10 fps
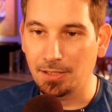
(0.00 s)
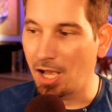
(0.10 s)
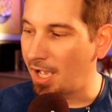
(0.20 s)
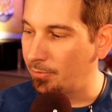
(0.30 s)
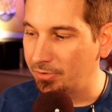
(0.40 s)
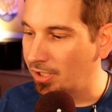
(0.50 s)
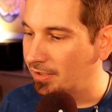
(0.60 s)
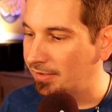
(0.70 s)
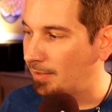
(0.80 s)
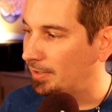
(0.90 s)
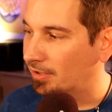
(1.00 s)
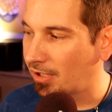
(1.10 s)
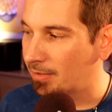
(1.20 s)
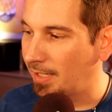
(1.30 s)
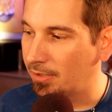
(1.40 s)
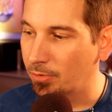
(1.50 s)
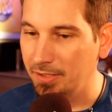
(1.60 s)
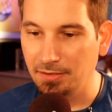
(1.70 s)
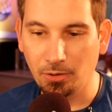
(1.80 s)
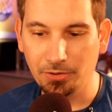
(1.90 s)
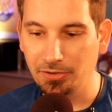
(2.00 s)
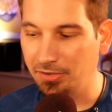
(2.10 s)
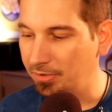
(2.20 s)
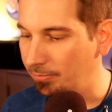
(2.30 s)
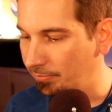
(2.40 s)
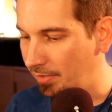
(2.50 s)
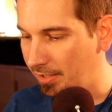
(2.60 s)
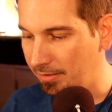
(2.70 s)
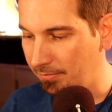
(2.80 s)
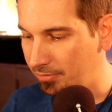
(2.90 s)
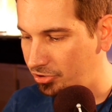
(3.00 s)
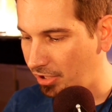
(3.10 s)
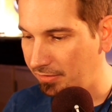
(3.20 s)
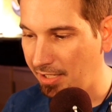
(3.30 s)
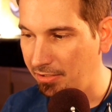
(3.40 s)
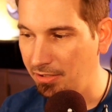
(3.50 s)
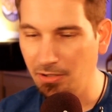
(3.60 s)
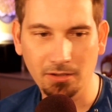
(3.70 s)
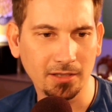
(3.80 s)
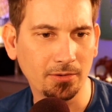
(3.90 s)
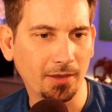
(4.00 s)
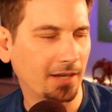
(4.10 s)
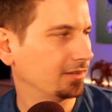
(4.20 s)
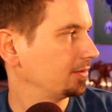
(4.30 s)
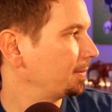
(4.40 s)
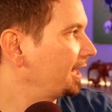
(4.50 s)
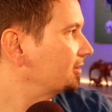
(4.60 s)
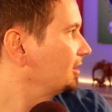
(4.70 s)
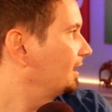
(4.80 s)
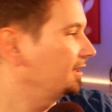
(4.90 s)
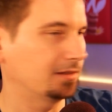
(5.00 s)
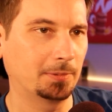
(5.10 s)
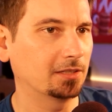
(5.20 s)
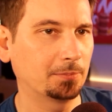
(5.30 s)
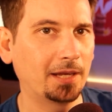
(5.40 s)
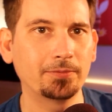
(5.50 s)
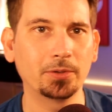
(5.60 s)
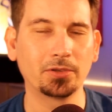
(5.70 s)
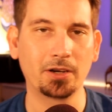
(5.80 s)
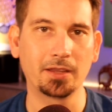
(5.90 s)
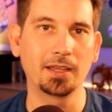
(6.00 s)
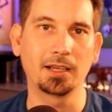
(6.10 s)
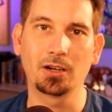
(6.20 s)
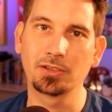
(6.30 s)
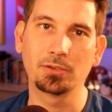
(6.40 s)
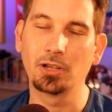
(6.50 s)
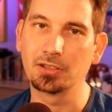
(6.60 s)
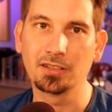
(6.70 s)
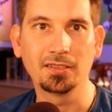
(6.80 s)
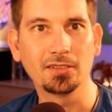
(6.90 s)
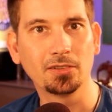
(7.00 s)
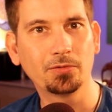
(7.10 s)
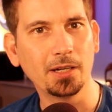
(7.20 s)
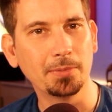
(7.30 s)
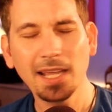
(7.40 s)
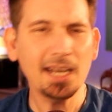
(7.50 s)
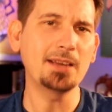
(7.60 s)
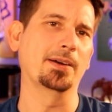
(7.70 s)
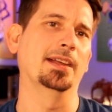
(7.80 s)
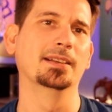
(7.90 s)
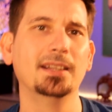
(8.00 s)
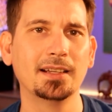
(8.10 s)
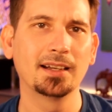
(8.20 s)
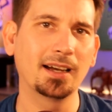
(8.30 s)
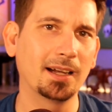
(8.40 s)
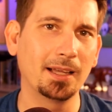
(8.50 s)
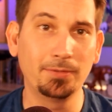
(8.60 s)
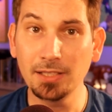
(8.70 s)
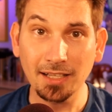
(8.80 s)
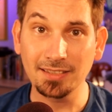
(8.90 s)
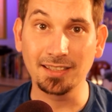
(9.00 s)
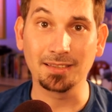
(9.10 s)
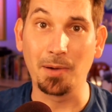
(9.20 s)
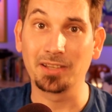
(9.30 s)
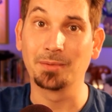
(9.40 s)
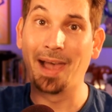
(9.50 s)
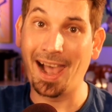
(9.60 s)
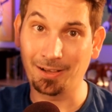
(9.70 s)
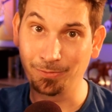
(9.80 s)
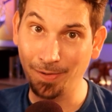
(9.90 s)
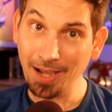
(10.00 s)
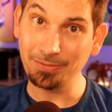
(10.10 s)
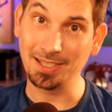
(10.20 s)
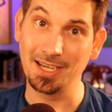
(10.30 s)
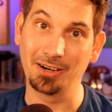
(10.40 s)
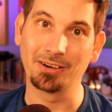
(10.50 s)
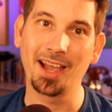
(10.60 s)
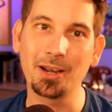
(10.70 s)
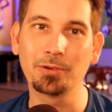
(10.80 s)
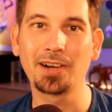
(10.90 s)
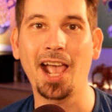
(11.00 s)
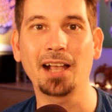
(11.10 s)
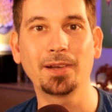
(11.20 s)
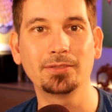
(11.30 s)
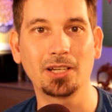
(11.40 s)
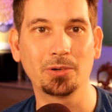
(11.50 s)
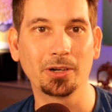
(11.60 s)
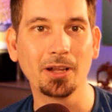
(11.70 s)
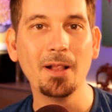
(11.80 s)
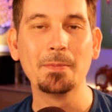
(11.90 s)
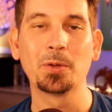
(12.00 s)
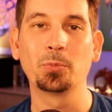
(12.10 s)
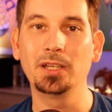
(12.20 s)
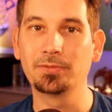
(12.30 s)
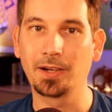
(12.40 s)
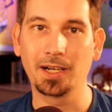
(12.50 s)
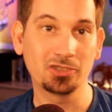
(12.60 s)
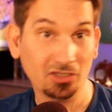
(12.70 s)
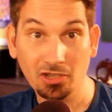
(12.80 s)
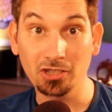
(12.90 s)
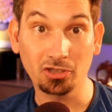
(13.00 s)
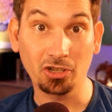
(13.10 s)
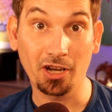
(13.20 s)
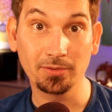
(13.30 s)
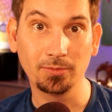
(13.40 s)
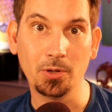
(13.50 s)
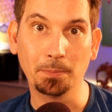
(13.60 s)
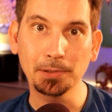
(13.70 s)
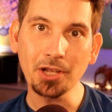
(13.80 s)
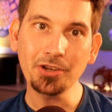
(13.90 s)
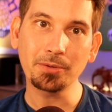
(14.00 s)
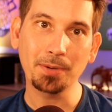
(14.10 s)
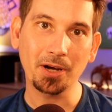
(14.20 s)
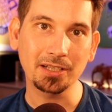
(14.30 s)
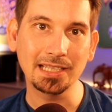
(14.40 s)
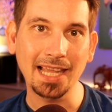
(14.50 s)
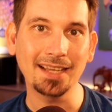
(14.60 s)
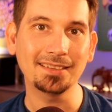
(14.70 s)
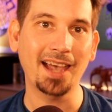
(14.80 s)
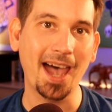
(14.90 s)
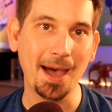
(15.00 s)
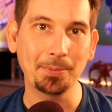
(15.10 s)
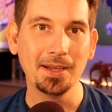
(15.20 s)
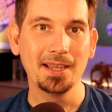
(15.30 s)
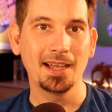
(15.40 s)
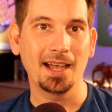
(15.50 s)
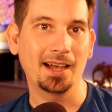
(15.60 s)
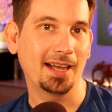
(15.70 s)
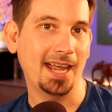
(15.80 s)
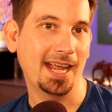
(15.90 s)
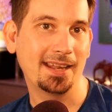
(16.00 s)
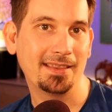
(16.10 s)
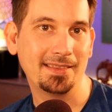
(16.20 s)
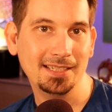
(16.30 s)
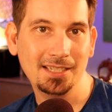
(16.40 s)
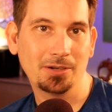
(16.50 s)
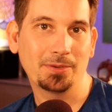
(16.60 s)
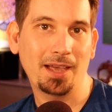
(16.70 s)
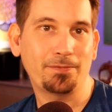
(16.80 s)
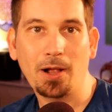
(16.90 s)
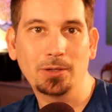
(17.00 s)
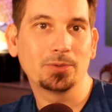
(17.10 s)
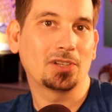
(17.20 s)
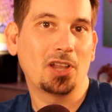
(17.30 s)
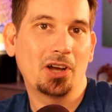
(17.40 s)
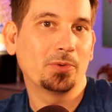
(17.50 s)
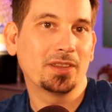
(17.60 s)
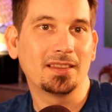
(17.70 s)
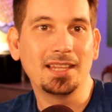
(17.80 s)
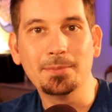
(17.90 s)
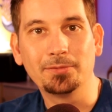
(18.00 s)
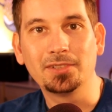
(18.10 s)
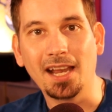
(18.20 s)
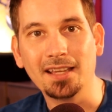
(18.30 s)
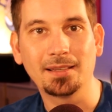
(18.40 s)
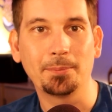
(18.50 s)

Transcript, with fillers: I was going to say because automated coin toll system shut down in the early 2000s, but actually I think it's because payphones aren't a thing and also long distance is free. But anyway, if you'd like to get some awesome Hak5 gear, head over to hak5.org. We've just launched our awesome new Plunderbug Land Tap, and you know that follows along with the theme of today's